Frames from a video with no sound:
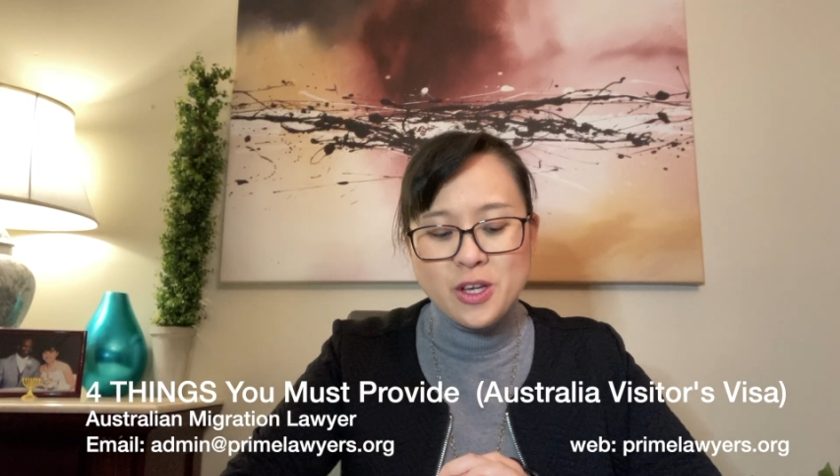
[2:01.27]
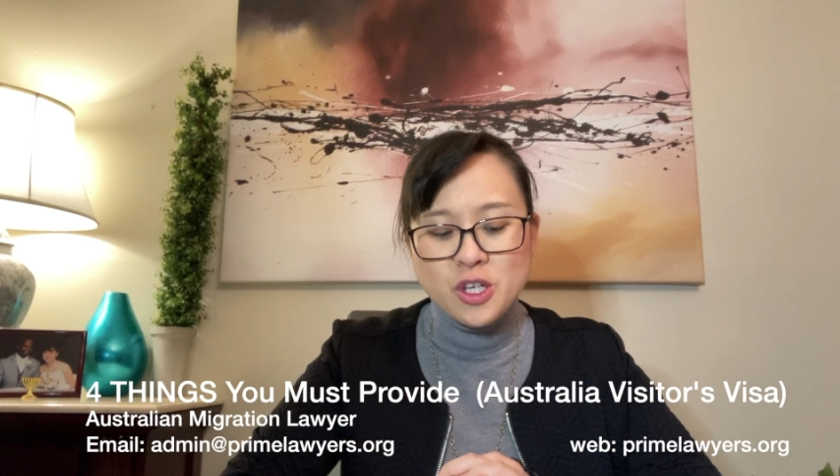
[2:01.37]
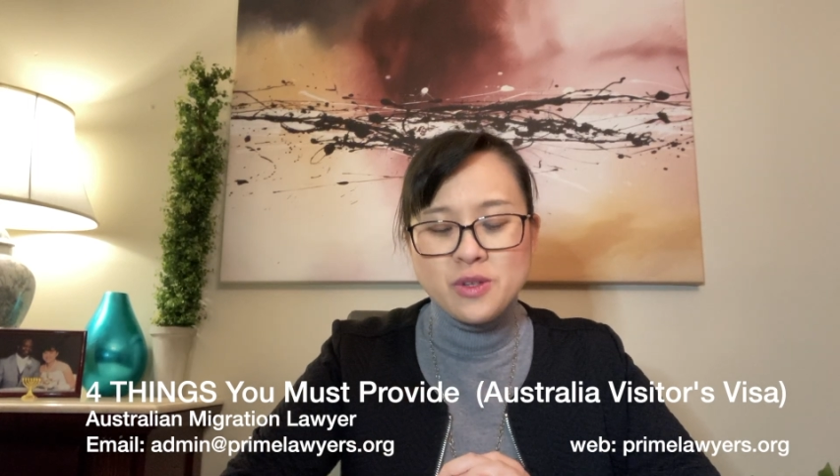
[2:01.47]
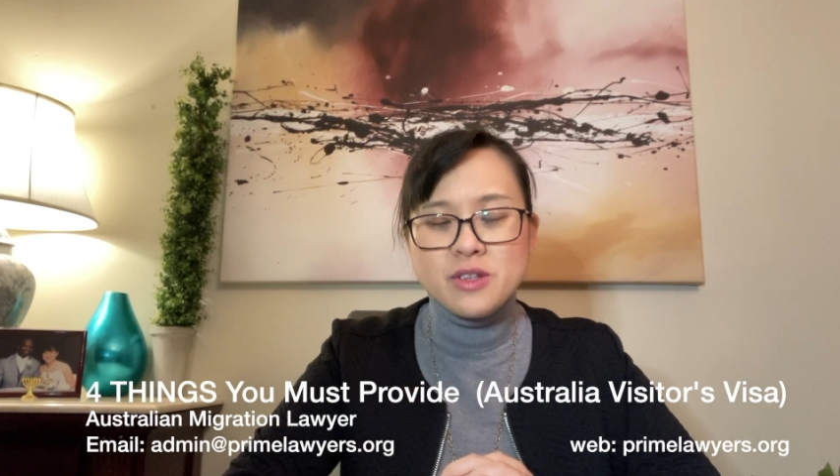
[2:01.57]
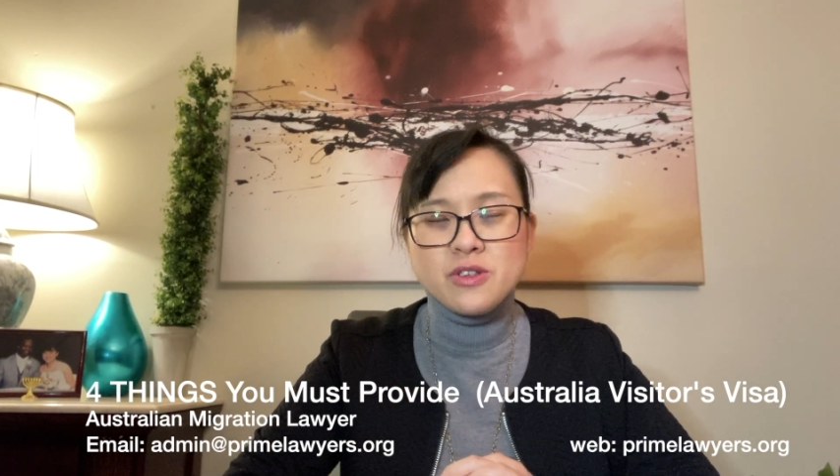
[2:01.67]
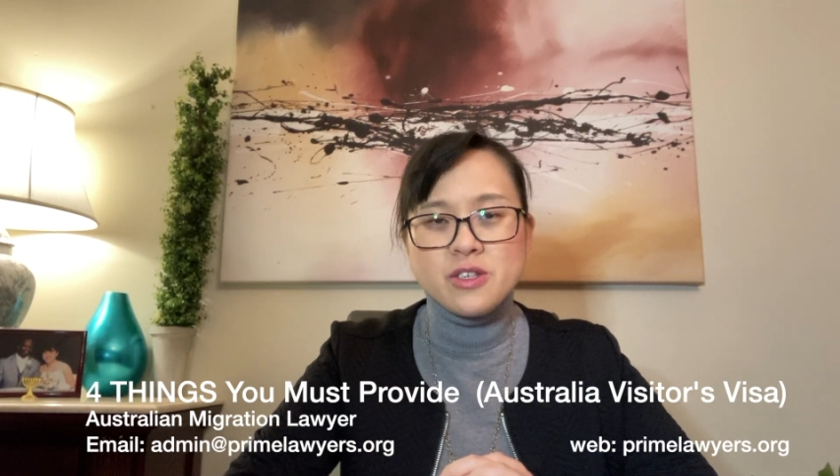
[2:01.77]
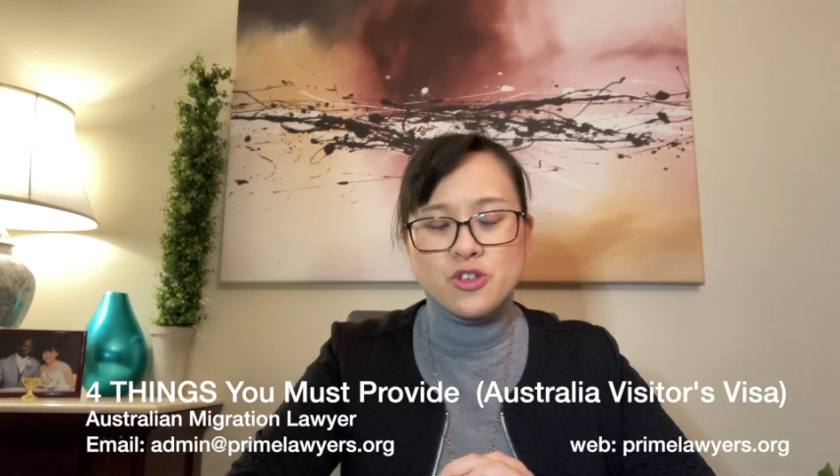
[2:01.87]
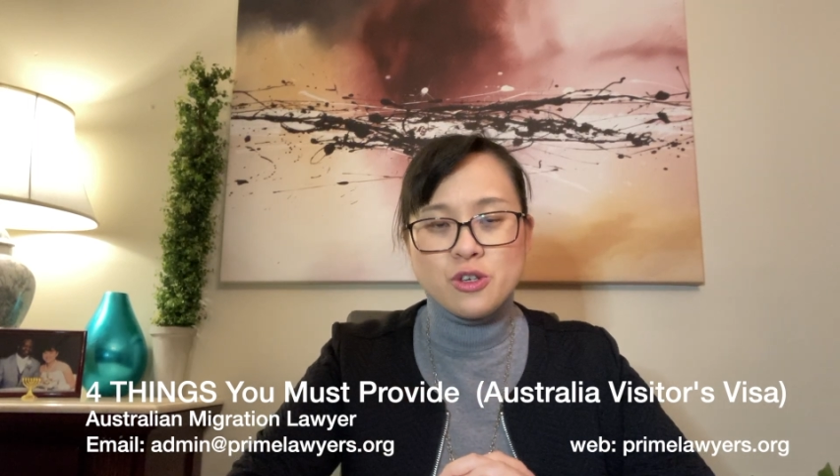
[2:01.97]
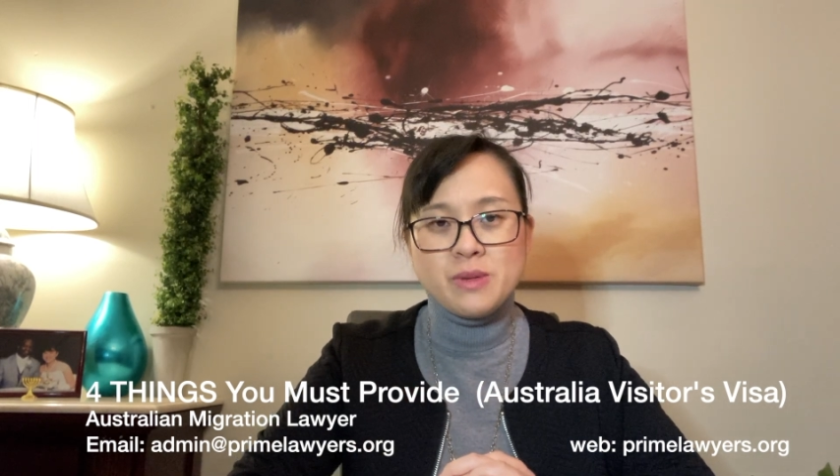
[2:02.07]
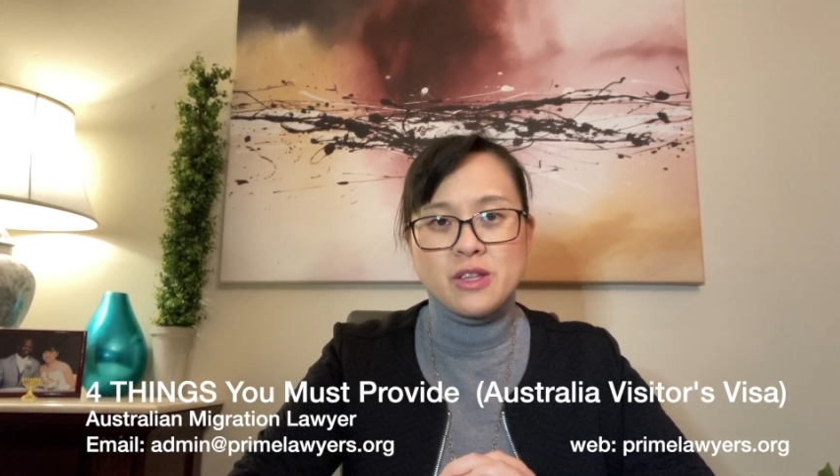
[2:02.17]
you need to
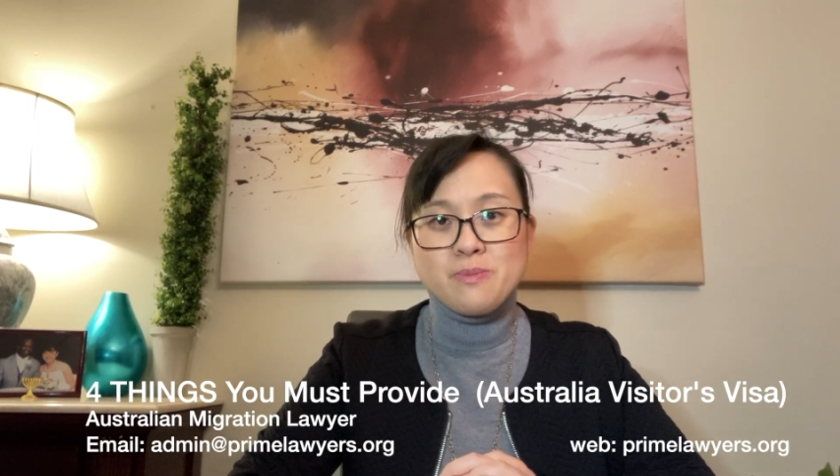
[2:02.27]
determine the